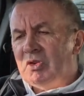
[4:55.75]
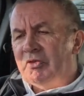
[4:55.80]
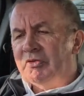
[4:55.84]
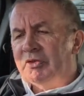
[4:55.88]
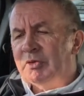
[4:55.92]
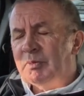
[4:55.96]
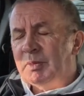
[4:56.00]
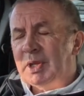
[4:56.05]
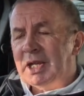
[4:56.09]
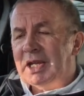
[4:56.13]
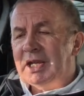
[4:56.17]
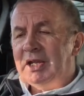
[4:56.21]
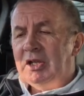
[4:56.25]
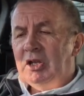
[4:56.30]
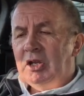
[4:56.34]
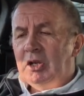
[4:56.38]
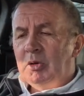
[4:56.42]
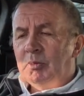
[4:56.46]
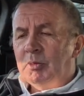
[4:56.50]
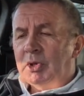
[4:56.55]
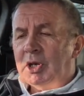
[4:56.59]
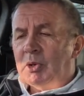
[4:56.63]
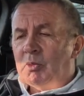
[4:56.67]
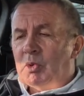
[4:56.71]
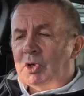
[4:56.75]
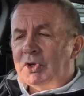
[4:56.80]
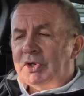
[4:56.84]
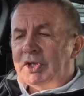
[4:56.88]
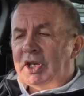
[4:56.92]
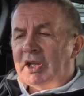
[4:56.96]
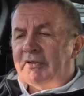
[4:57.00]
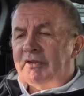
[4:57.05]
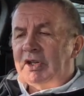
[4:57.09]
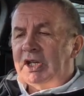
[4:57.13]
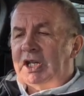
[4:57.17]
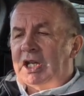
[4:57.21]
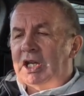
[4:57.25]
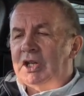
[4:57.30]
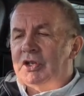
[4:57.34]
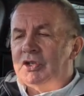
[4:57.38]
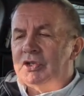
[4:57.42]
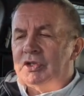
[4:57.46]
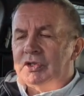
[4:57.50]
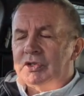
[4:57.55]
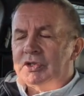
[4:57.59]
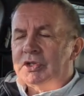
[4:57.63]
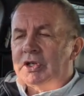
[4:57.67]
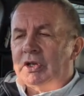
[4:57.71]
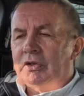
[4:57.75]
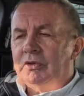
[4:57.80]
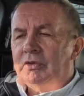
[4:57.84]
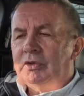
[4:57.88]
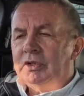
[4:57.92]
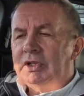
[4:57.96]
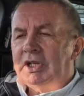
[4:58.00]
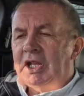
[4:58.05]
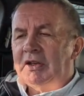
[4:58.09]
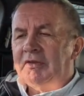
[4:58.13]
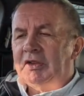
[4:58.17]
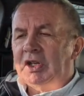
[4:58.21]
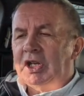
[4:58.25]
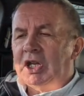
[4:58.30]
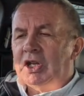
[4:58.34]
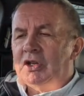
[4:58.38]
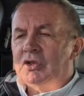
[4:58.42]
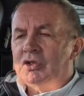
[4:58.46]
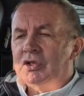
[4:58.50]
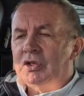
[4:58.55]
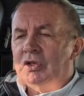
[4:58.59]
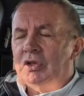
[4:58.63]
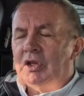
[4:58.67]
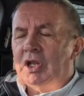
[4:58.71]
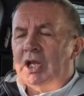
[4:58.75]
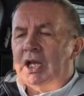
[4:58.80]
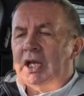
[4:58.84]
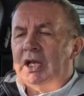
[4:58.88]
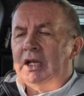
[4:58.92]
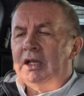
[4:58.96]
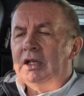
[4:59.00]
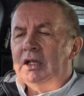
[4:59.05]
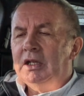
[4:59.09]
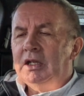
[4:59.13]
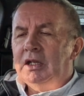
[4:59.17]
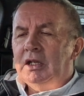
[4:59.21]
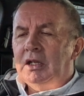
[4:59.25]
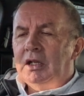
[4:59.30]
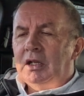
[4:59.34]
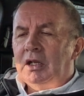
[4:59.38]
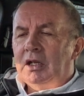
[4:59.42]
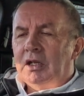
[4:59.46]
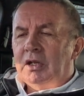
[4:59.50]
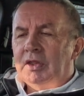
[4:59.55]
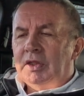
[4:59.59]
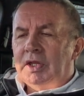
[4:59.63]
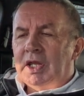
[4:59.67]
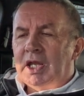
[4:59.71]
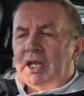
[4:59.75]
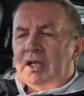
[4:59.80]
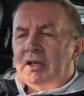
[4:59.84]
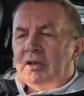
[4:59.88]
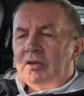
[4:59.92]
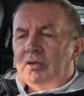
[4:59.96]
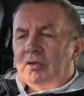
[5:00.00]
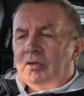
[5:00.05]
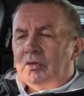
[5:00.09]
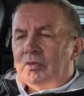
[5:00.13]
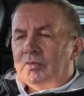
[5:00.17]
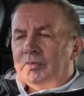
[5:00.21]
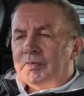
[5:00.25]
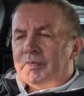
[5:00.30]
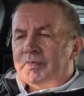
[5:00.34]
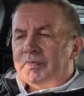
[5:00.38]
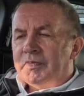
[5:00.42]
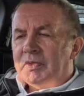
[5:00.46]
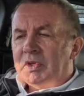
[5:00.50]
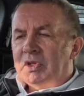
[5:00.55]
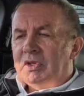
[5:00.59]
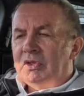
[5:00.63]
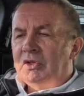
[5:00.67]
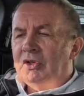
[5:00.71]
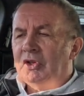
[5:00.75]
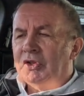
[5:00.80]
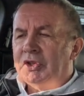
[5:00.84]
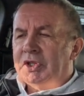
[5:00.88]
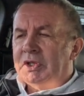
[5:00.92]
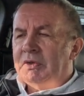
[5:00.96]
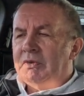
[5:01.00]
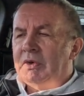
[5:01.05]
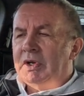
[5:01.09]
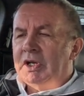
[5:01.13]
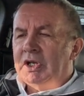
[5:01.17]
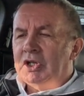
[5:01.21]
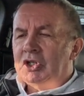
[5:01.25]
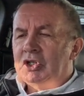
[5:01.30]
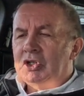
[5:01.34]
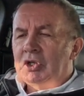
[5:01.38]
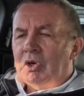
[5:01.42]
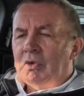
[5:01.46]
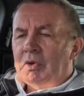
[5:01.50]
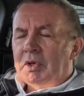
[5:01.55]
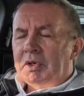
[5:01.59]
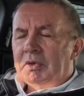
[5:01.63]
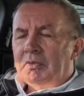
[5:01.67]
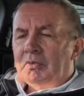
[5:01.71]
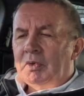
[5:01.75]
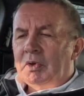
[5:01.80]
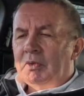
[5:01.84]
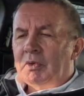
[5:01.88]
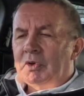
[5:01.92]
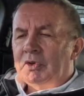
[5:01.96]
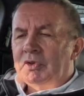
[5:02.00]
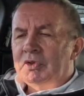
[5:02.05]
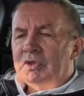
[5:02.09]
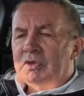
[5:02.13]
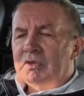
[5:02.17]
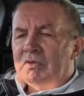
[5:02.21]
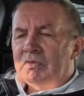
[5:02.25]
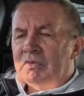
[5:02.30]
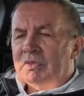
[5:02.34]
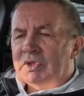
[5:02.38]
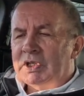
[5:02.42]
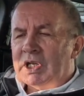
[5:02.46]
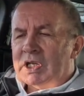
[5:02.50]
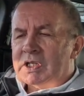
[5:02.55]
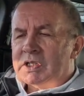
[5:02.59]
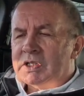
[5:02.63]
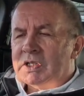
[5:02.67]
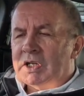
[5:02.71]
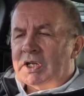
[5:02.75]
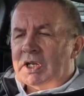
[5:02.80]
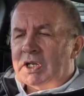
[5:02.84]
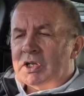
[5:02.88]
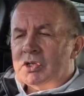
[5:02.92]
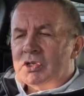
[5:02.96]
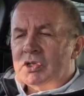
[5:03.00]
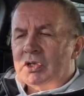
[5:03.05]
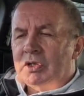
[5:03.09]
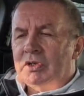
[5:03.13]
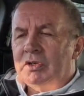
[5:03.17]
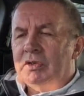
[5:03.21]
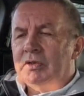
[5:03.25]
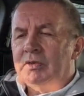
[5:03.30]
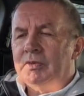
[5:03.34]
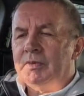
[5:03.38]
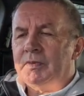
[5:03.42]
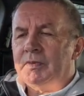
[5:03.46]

from there. But I want navigation, so navigation there. Then nothing really showing. We want destination.